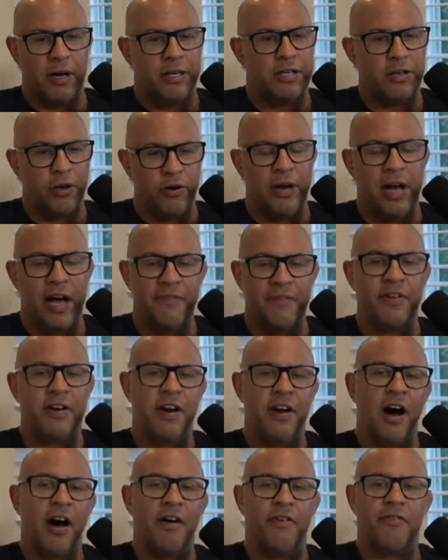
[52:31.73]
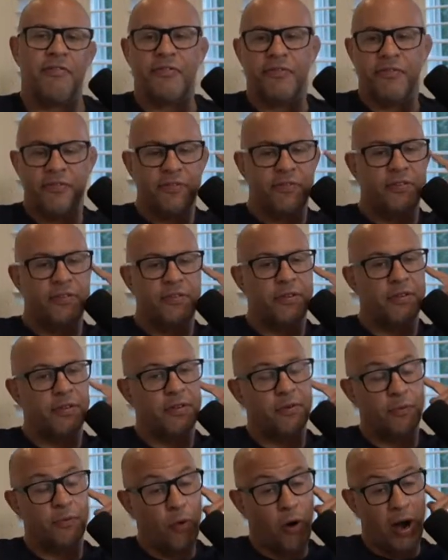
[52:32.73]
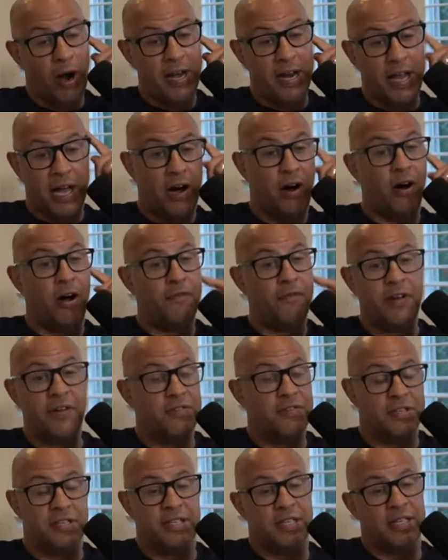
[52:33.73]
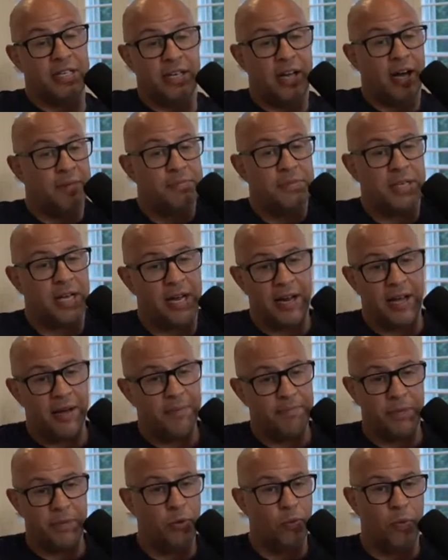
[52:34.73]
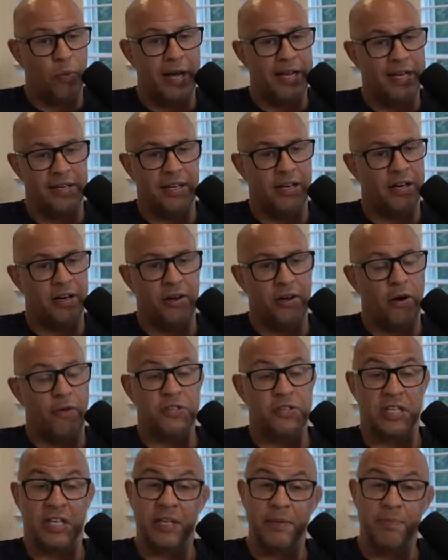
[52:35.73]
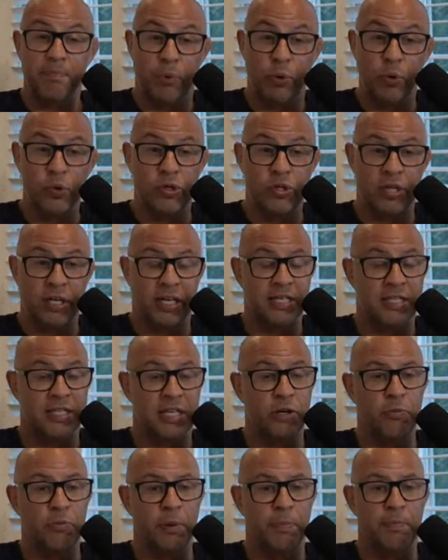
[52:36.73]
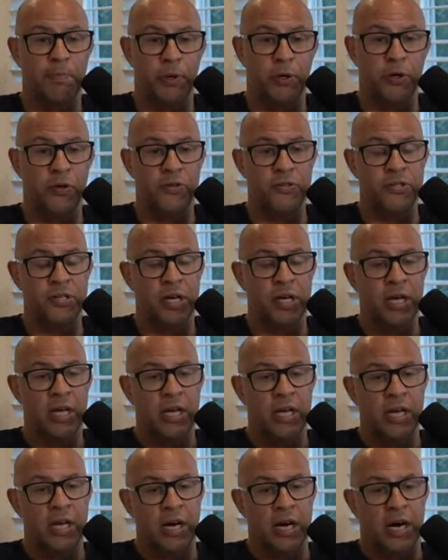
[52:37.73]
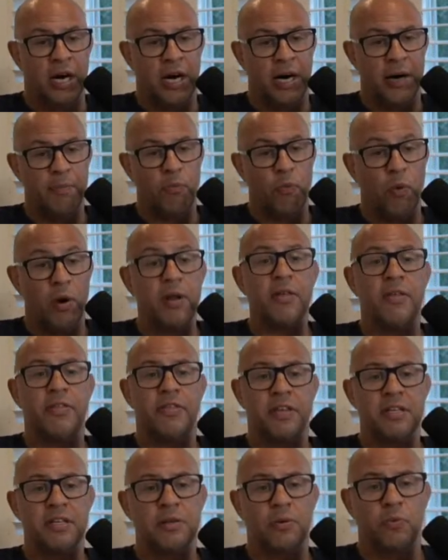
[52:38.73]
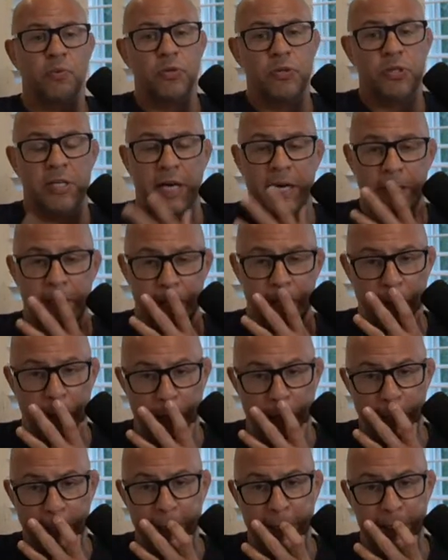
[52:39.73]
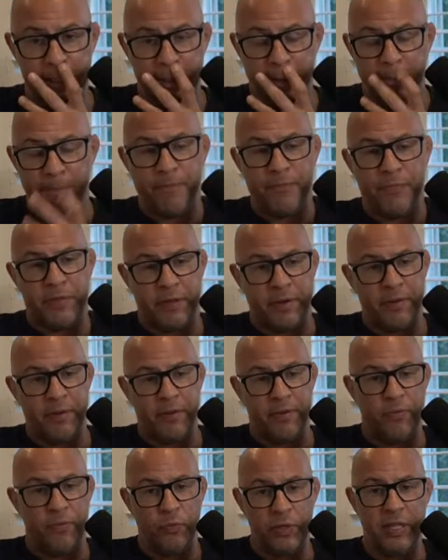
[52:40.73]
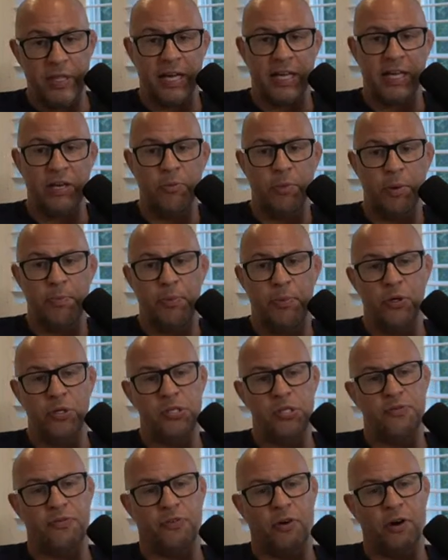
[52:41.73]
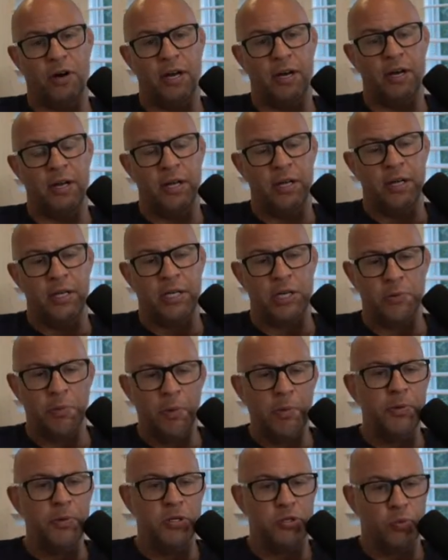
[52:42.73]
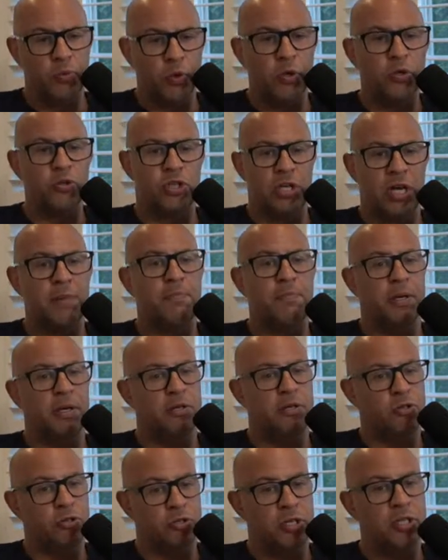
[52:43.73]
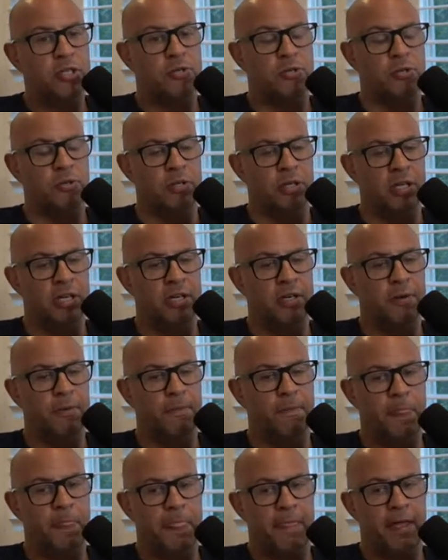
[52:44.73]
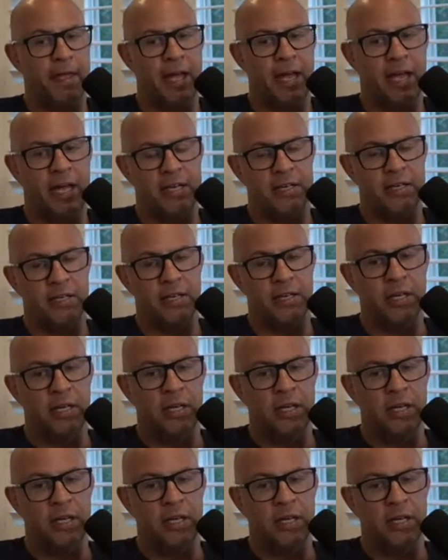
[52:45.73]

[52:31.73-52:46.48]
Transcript: don't have enough right now. I've never seen Hamzat at middleweight. I've seen him pushed against Gilbert Burns. One of the things I will say, though, is with that Gilbert Burns fight, Gilbert Burns is a world champion in jiu-jitsu, and